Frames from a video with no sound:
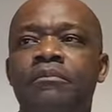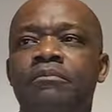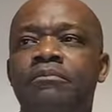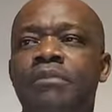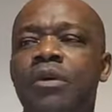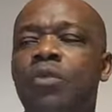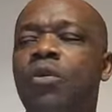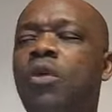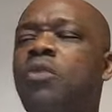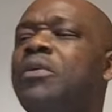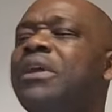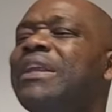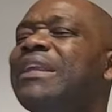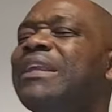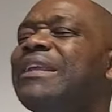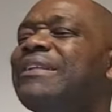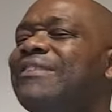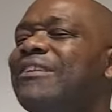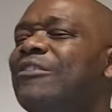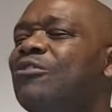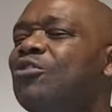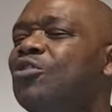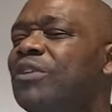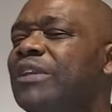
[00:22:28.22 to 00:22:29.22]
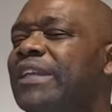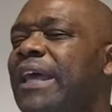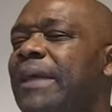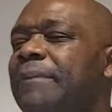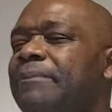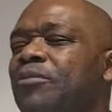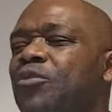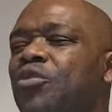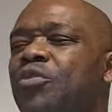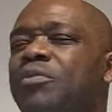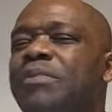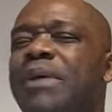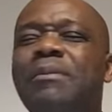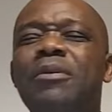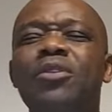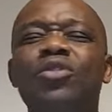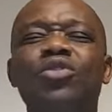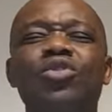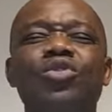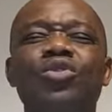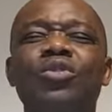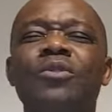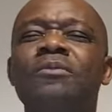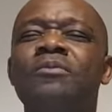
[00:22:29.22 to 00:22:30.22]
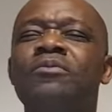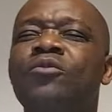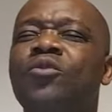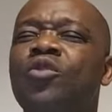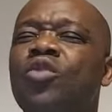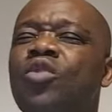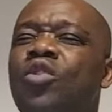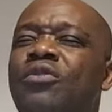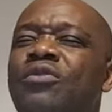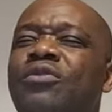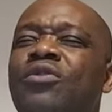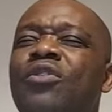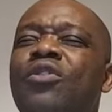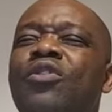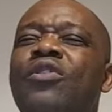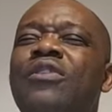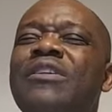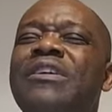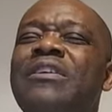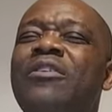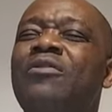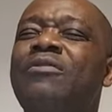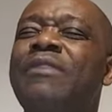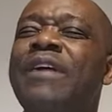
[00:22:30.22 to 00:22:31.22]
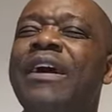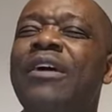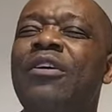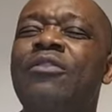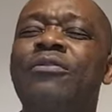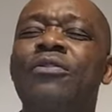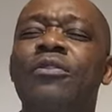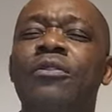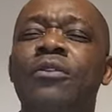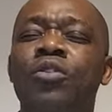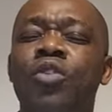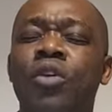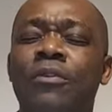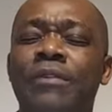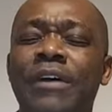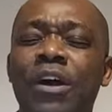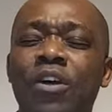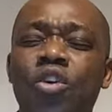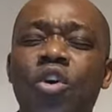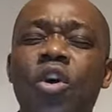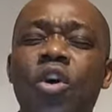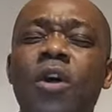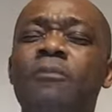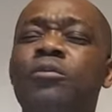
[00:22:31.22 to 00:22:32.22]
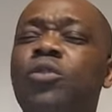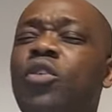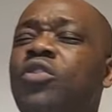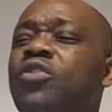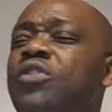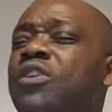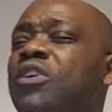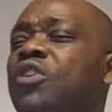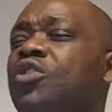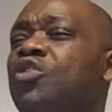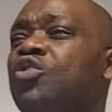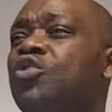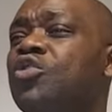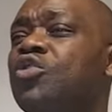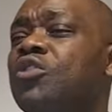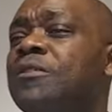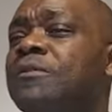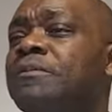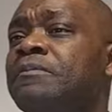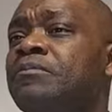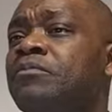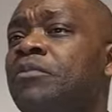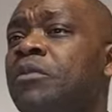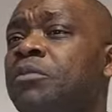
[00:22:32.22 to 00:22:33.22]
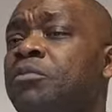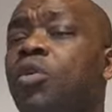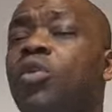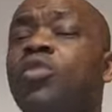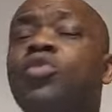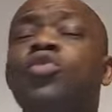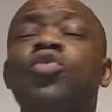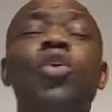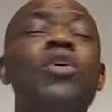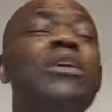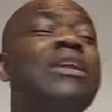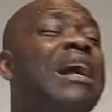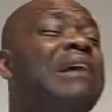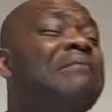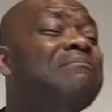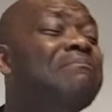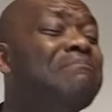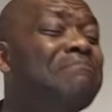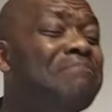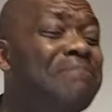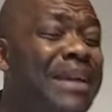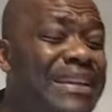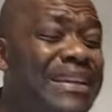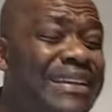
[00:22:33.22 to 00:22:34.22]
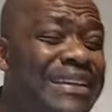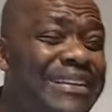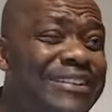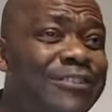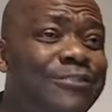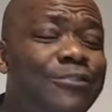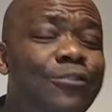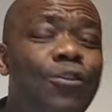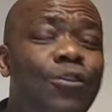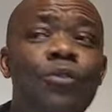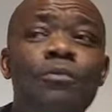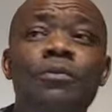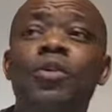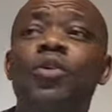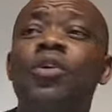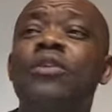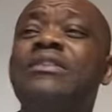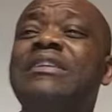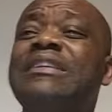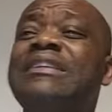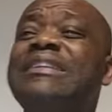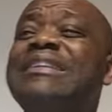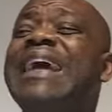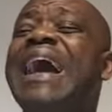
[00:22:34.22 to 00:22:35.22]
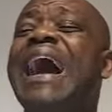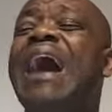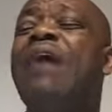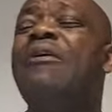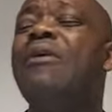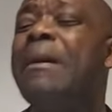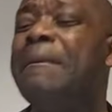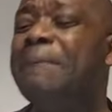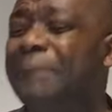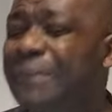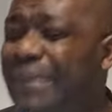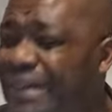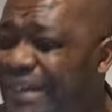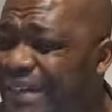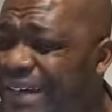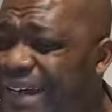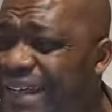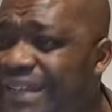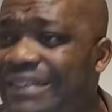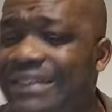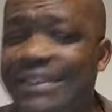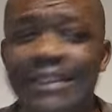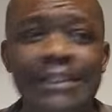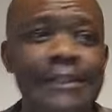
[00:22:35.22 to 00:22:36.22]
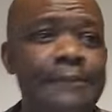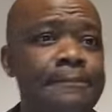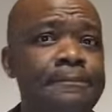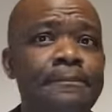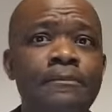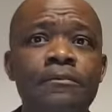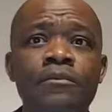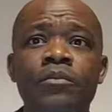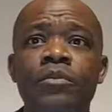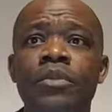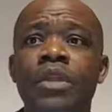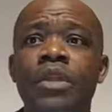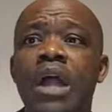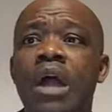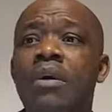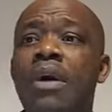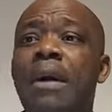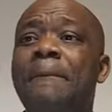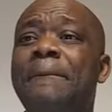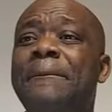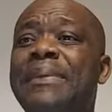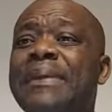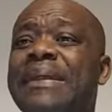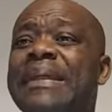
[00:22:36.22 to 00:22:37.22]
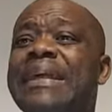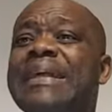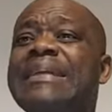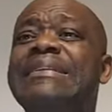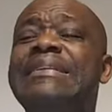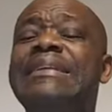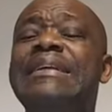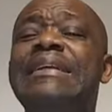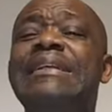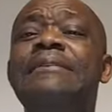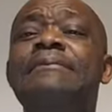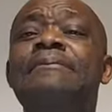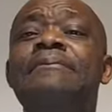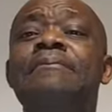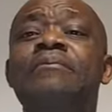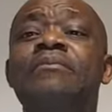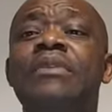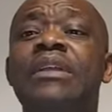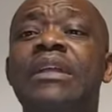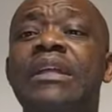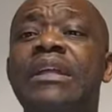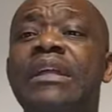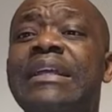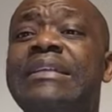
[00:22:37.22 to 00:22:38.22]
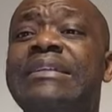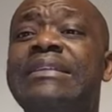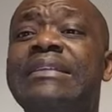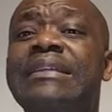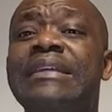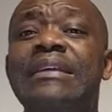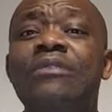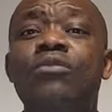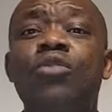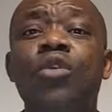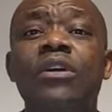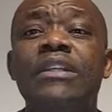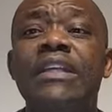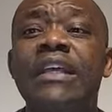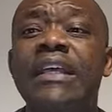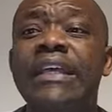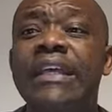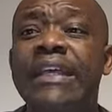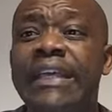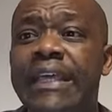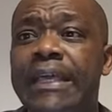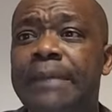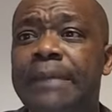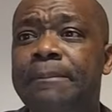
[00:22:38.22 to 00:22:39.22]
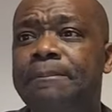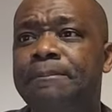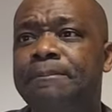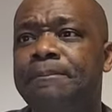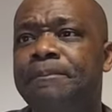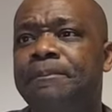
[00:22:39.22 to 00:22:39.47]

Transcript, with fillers: The one we listen to them, will be able to over, over, overcome those issues because God has made it so. Because they say our blessing, our blessing is in Him.